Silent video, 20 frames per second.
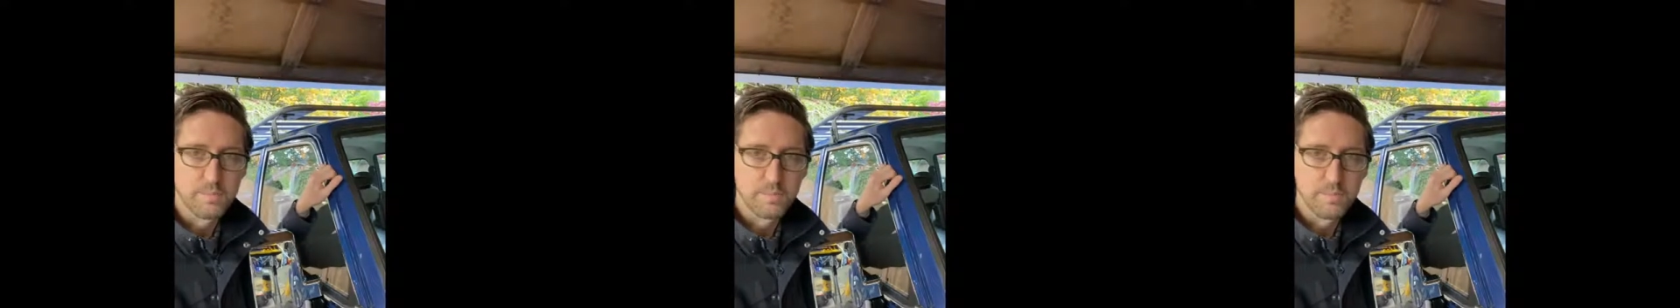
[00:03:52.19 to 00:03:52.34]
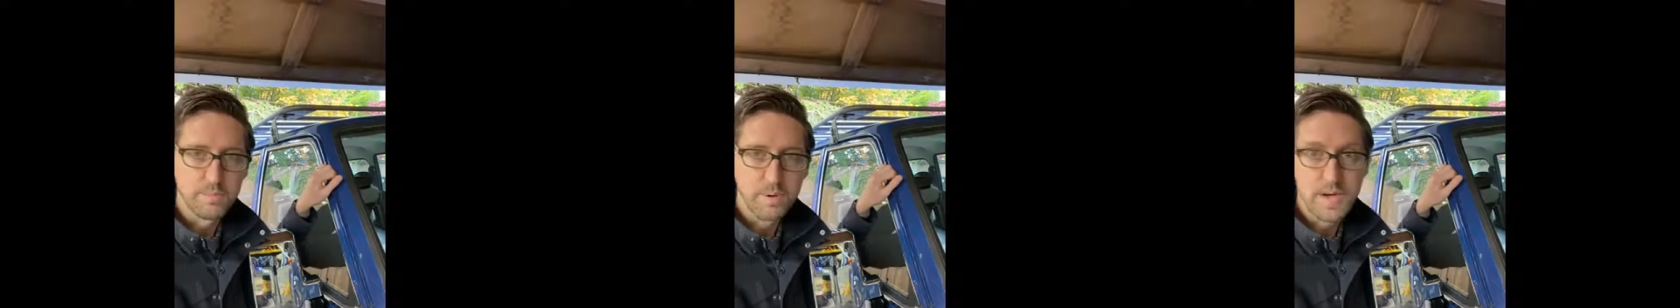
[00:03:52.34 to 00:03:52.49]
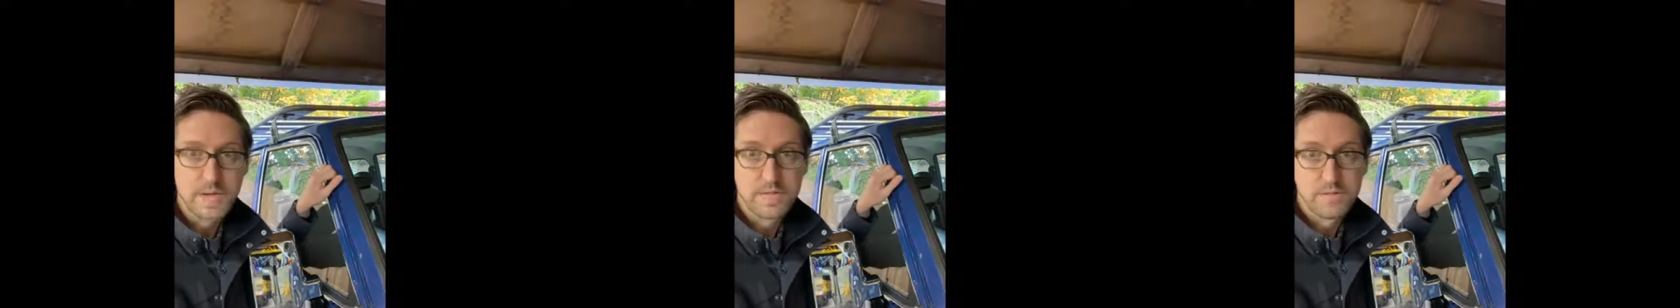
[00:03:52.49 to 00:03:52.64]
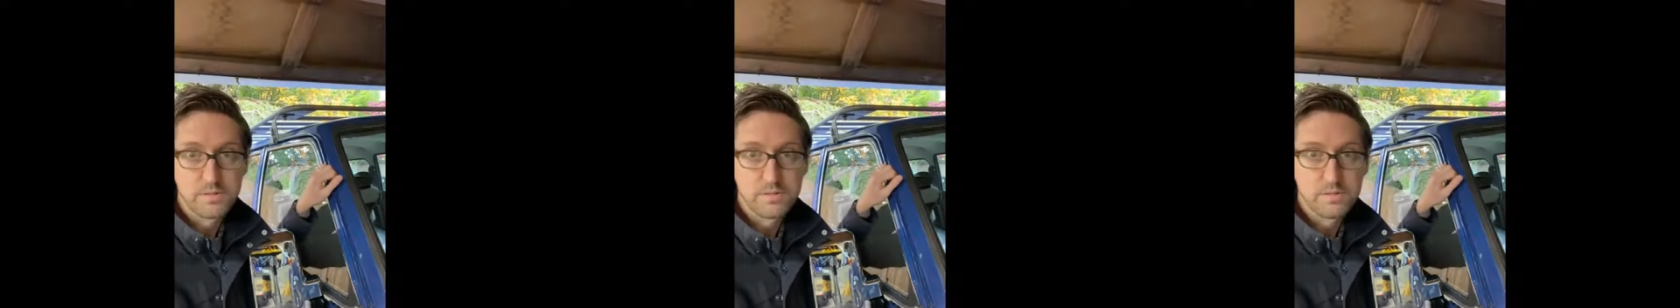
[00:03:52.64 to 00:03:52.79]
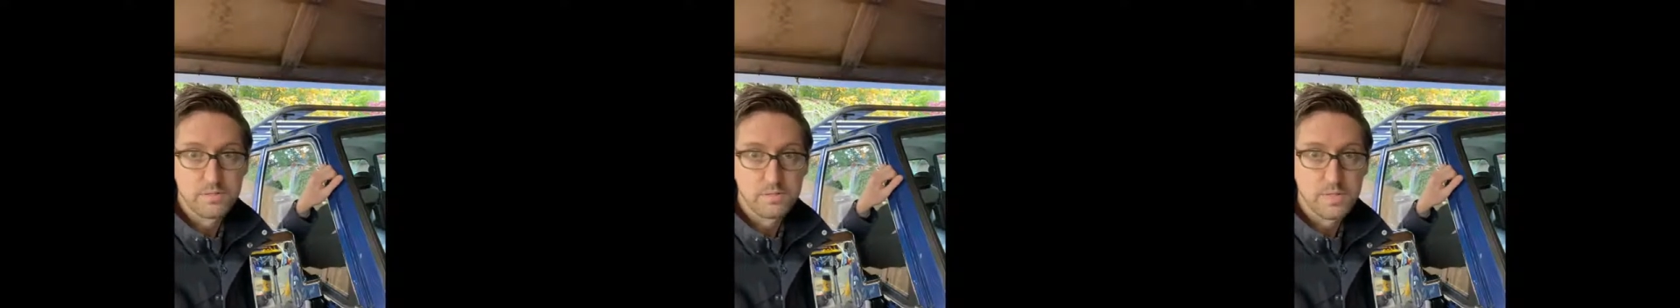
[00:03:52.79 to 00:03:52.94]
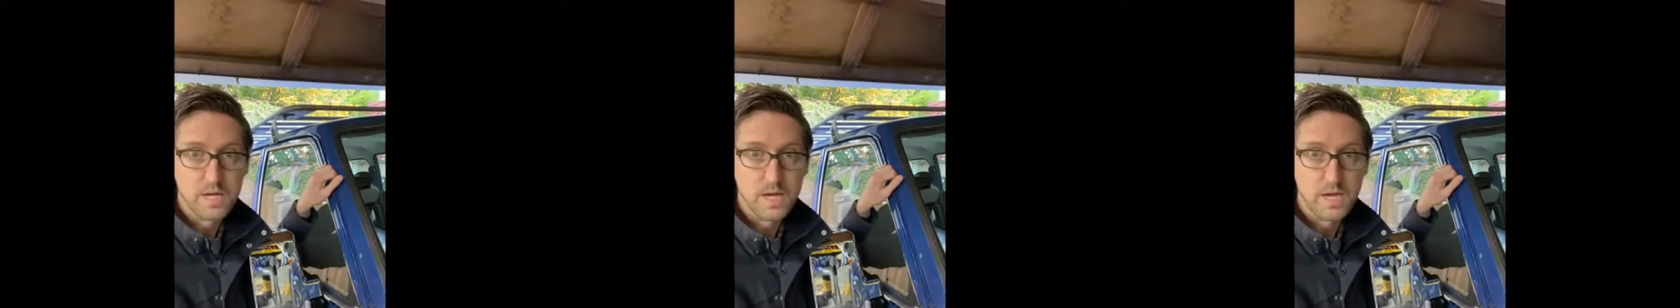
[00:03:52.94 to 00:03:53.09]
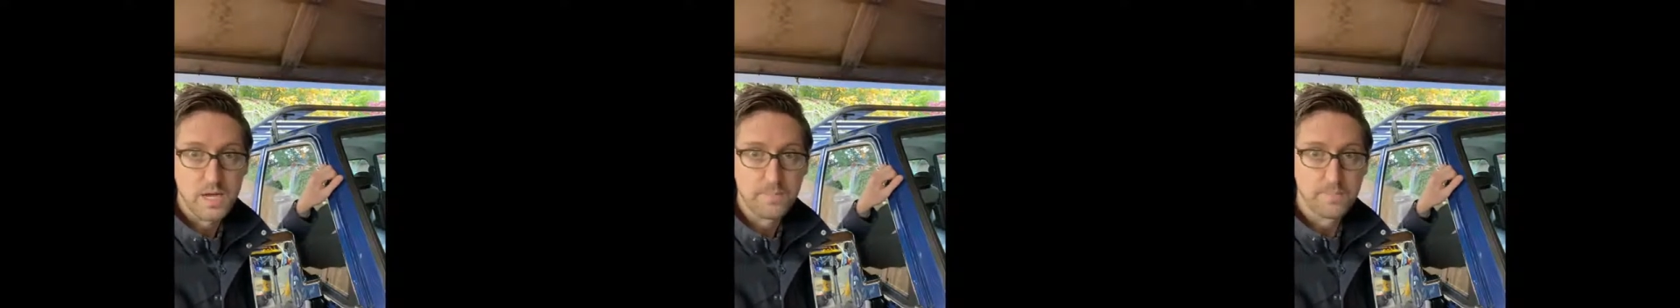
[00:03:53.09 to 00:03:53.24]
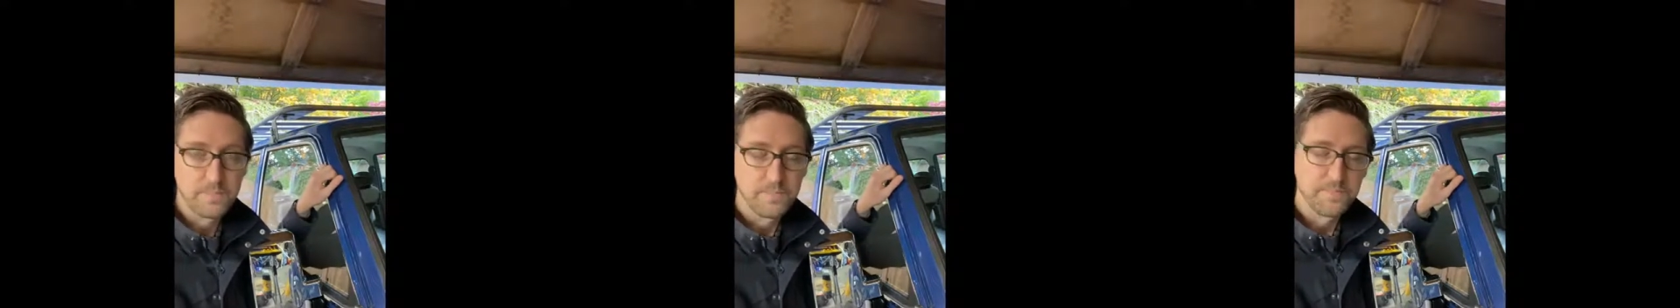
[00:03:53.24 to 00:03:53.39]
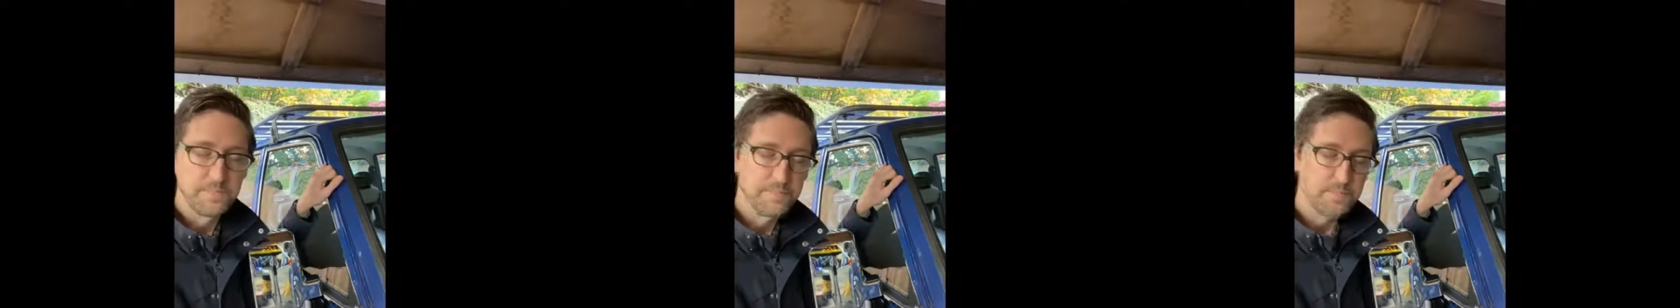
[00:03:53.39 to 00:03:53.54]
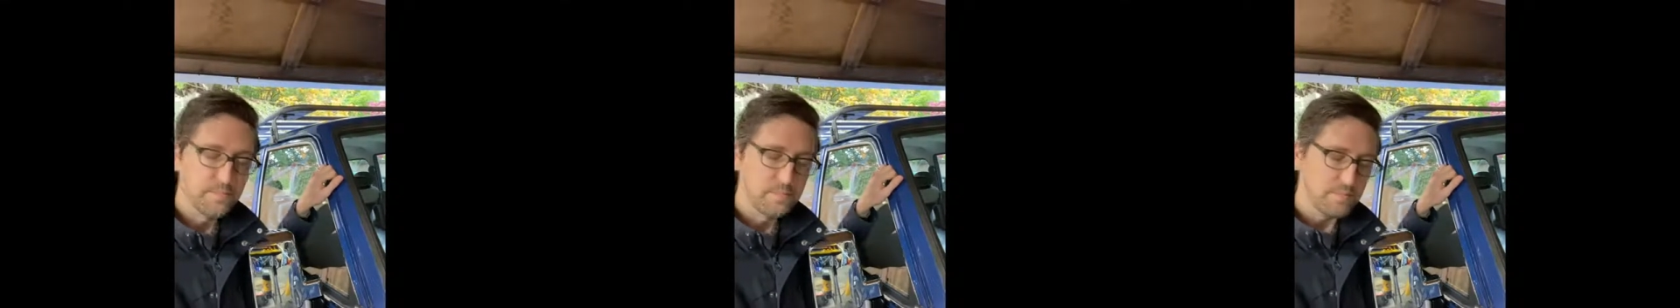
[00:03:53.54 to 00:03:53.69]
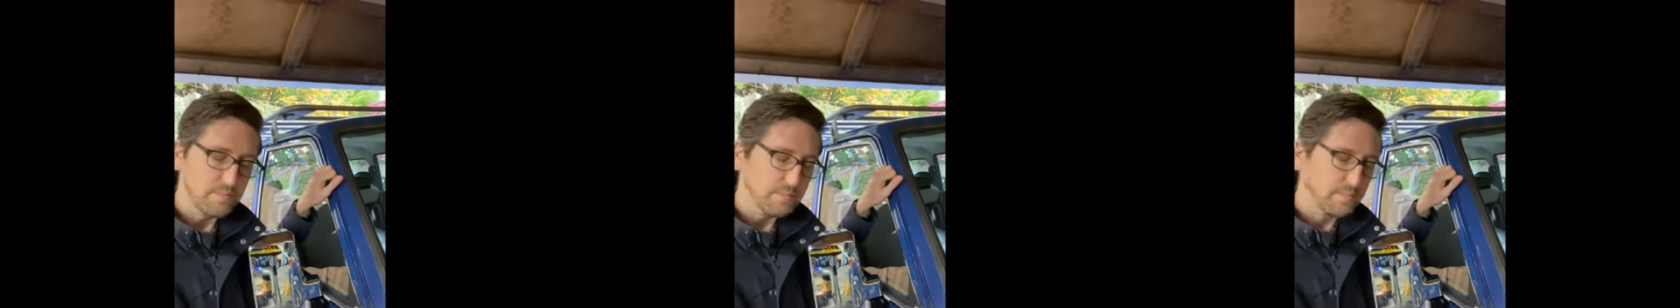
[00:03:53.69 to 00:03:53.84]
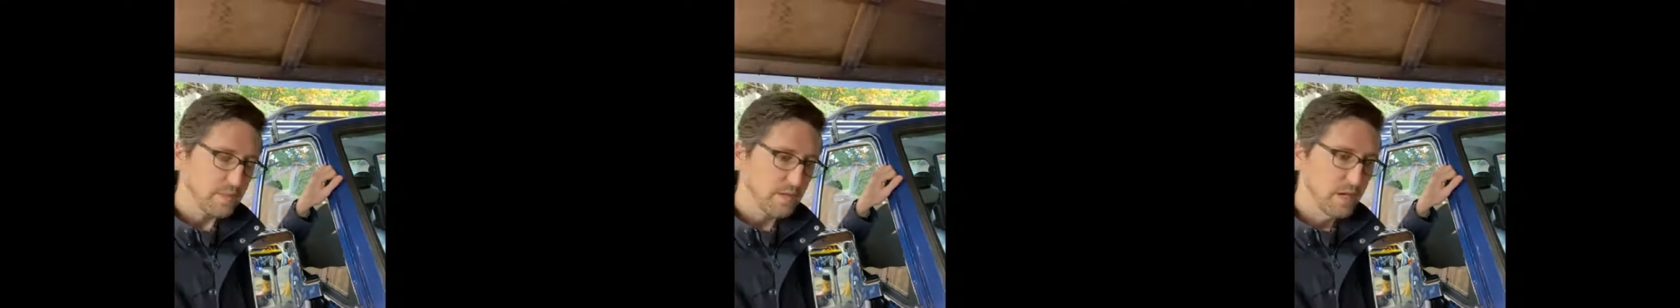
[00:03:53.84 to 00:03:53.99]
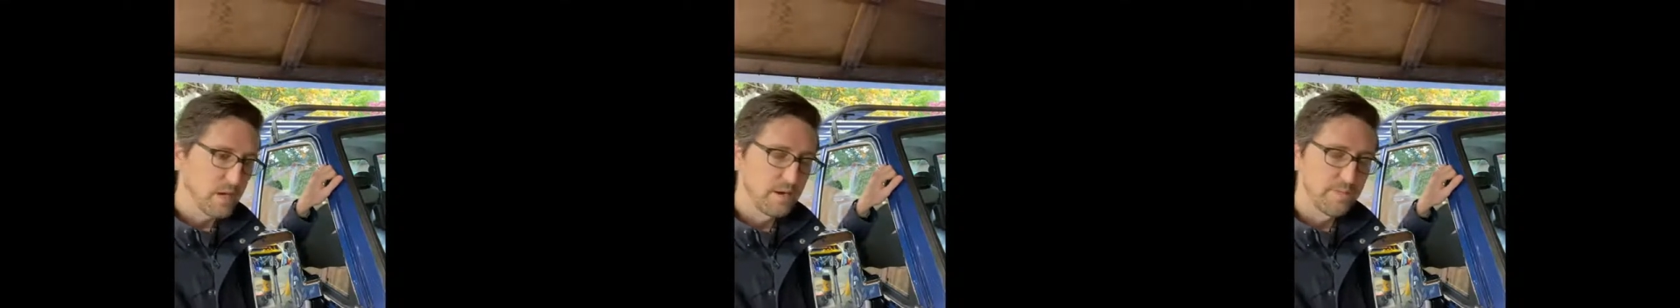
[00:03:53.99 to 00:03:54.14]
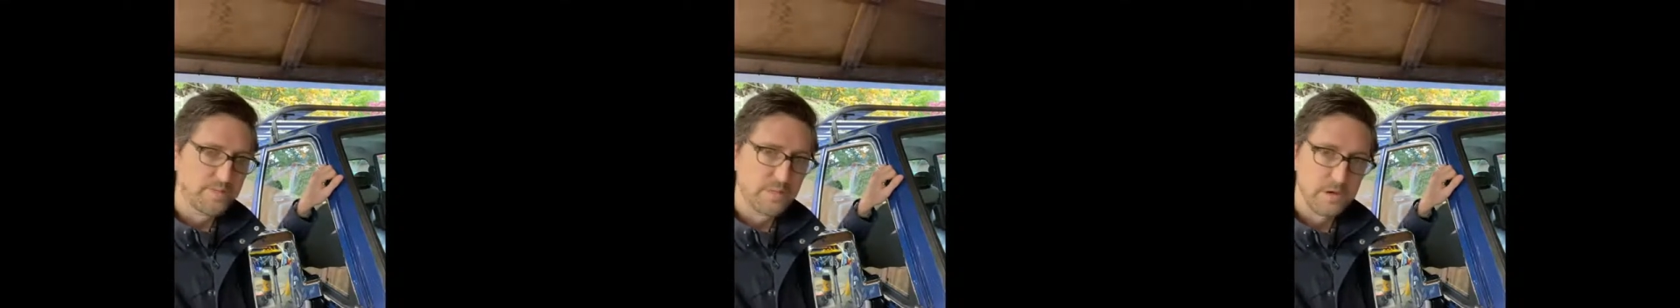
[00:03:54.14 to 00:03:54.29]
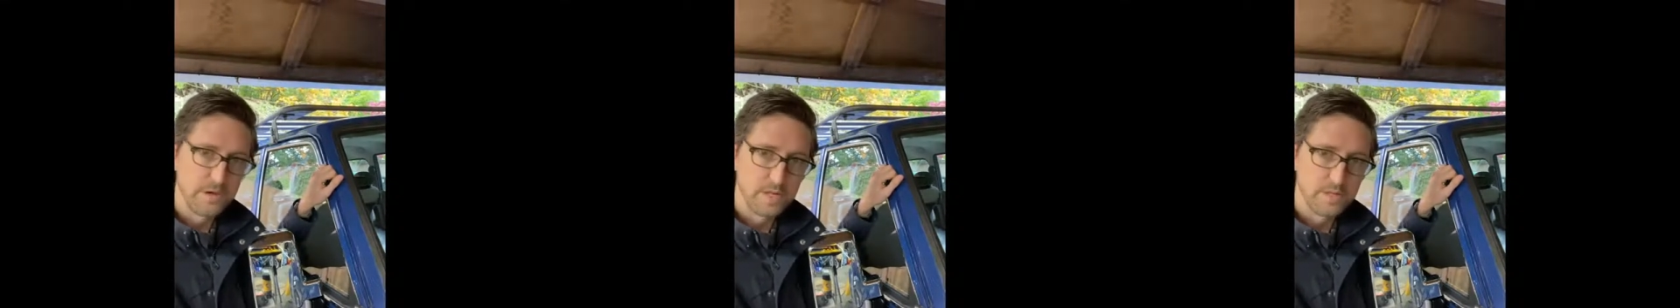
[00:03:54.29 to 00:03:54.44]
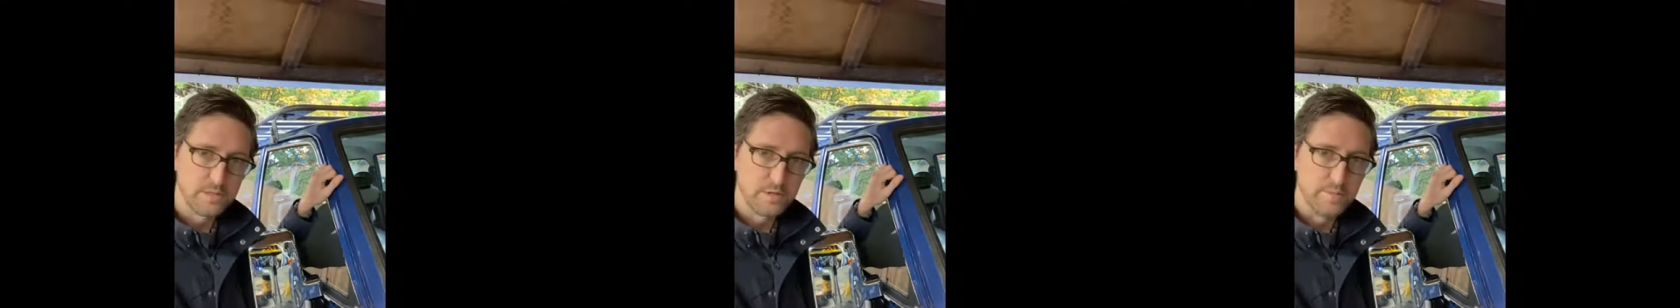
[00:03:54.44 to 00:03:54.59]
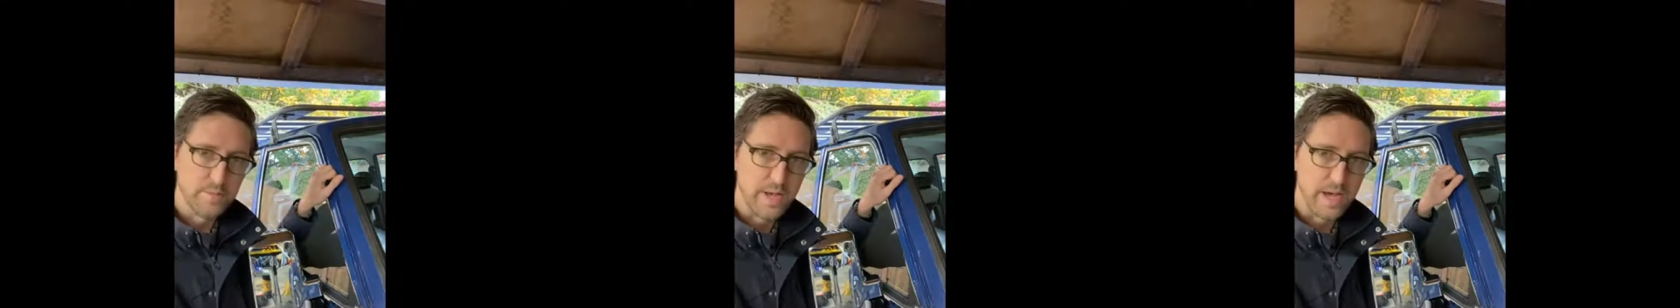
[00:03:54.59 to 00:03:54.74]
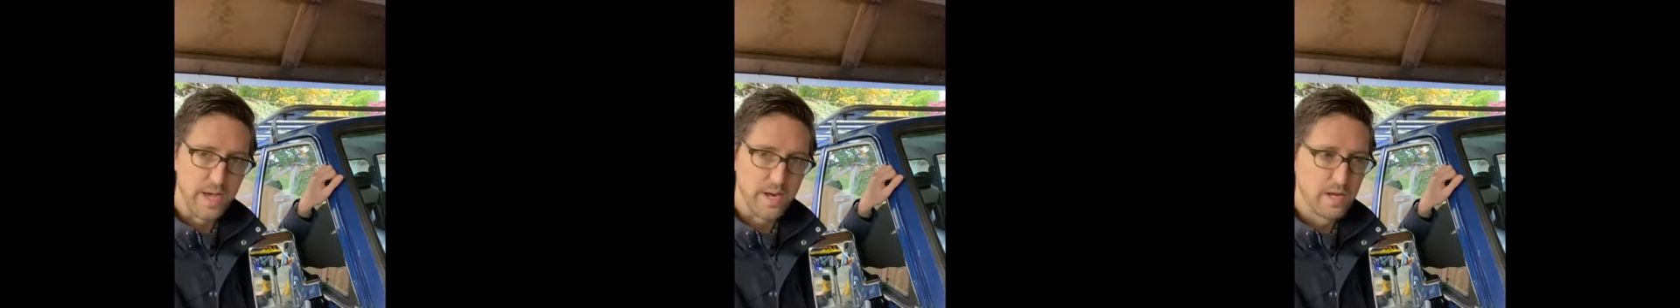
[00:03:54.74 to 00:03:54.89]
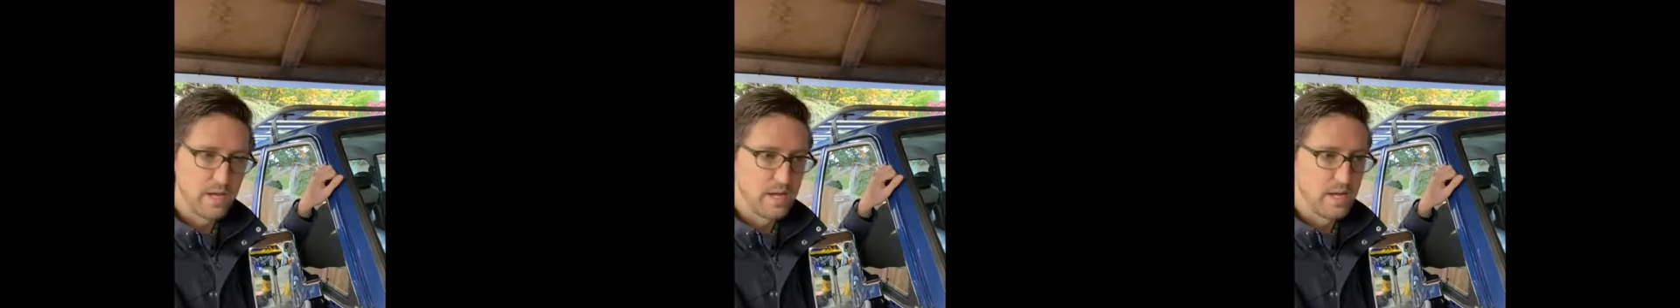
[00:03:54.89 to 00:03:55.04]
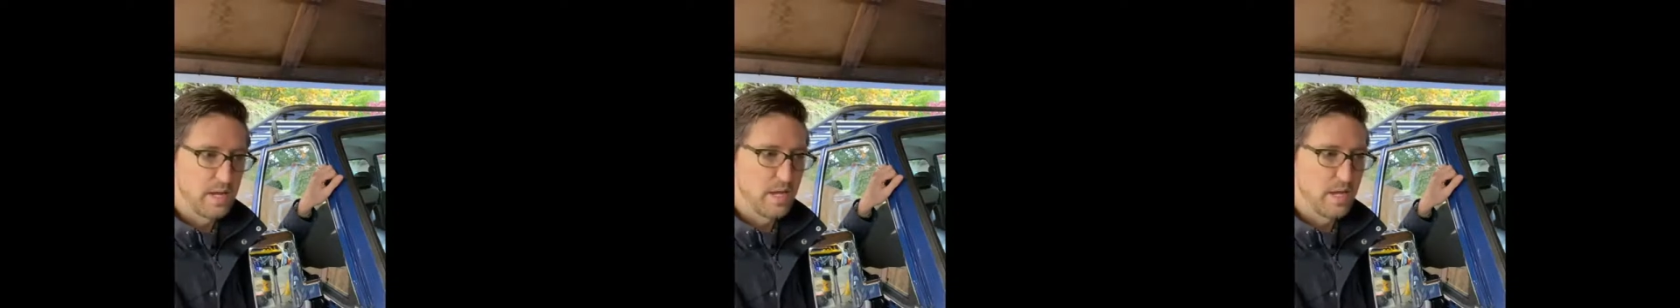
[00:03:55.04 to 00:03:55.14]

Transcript: bide you some time if they're not too bad.